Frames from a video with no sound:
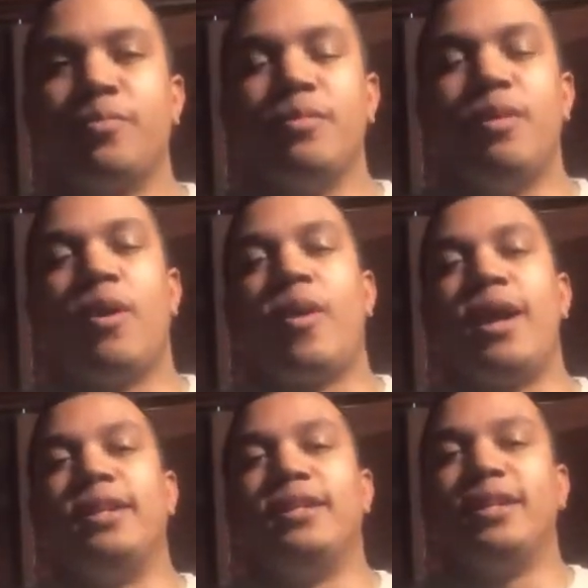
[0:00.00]
All
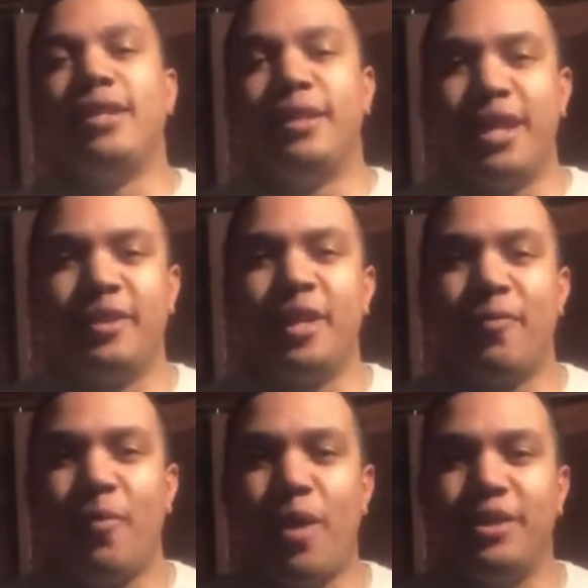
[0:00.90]
right. Thanks
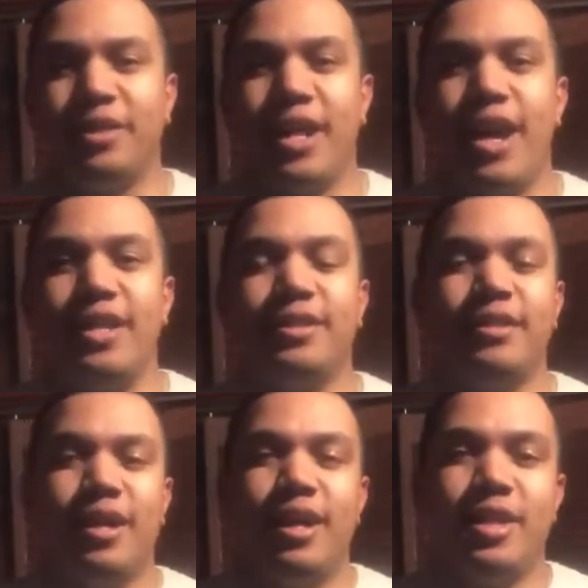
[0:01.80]
again for watching,
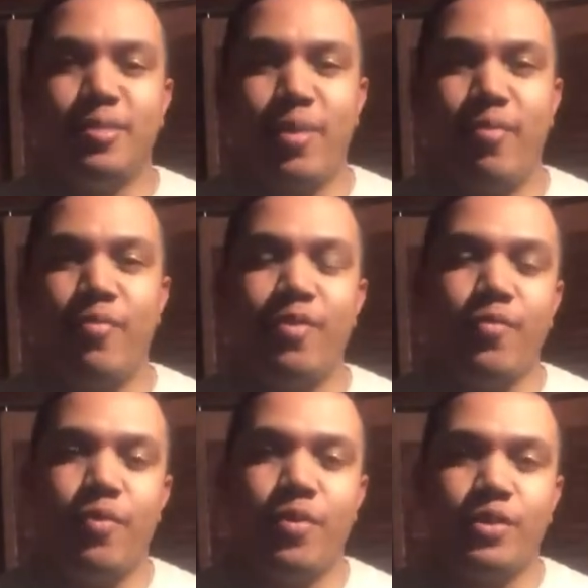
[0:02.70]
guys. That's my review
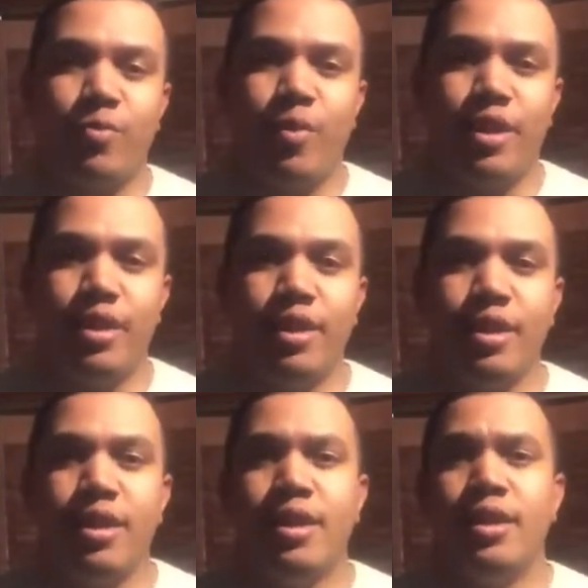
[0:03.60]
for this one.
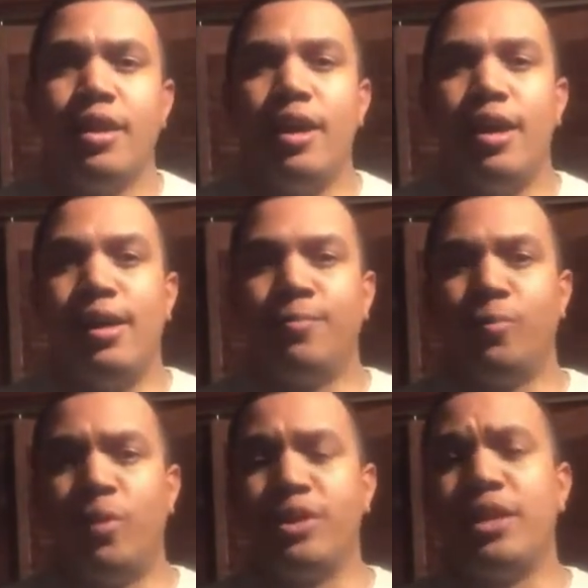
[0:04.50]

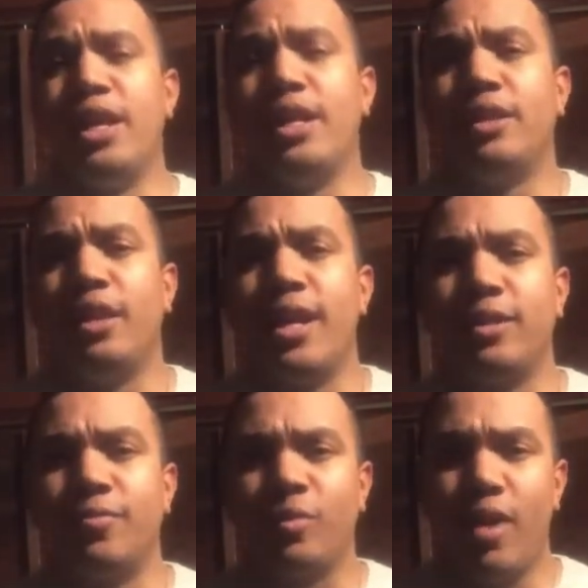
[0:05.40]
Once again, hit the like,
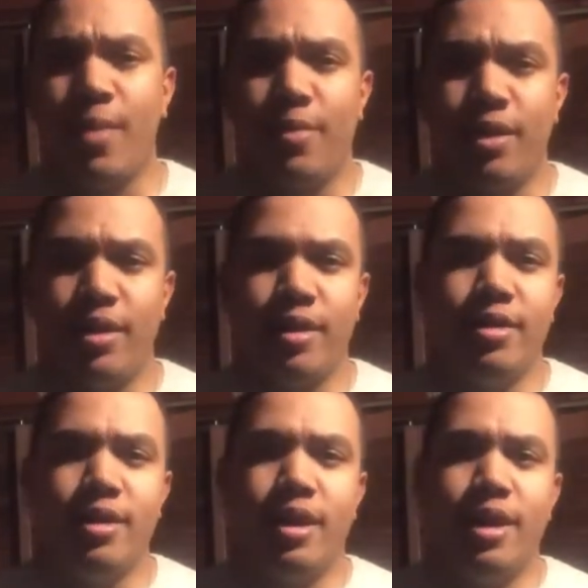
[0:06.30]
subscribe button
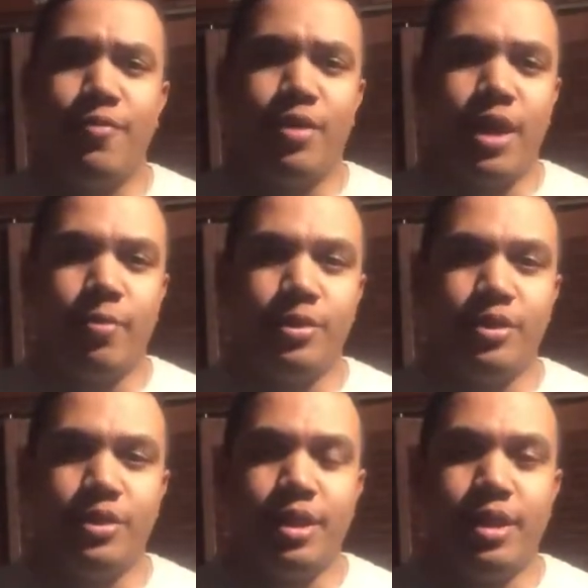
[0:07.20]
if you like what you
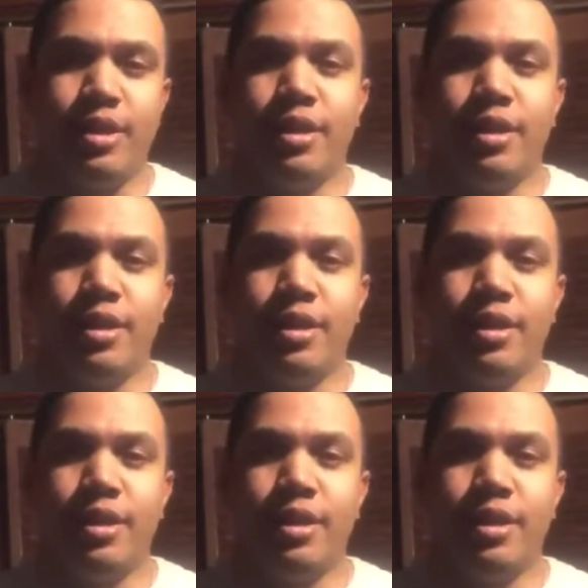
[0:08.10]
see.